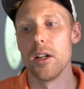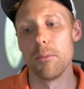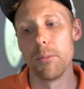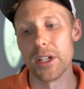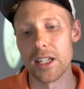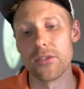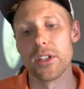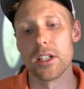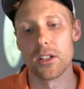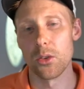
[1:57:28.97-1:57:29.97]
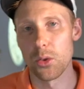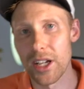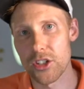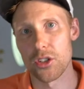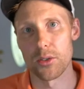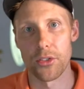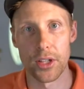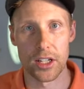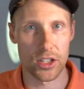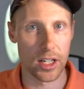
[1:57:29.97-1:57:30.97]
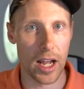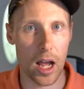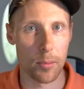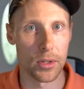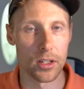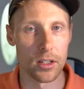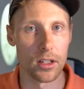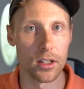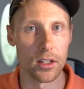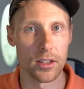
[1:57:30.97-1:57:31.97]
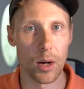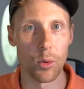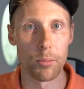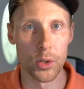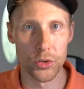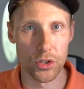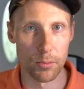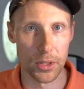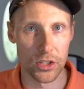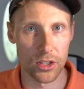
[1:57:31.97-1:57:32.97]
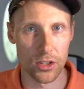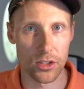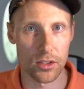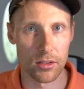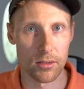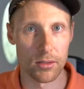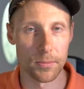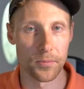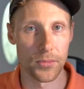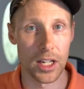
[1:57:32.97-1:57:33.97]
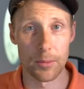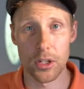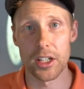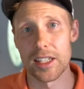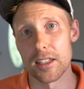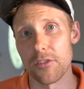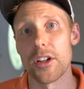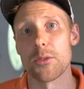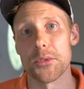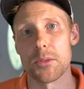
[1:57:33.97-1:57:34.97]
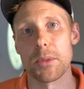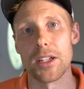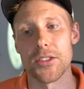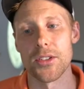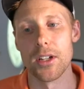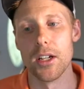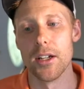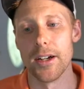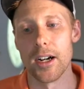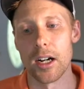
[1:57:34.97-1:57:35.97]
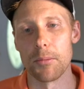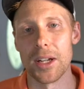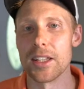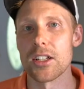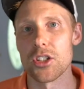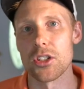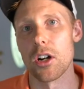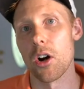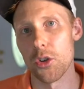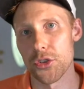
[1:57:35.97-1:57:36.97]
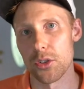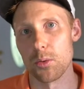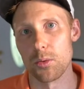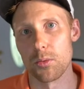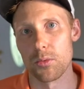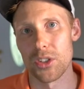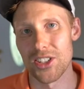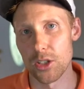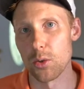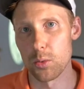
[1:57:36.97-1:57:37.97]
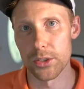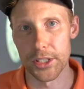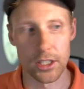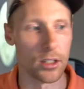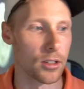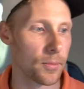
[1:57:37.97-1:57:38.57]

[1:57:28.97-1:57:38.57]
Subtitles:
But even lesser things can happen that will build your business. And I'm talking in the federal space. And that's also still really good.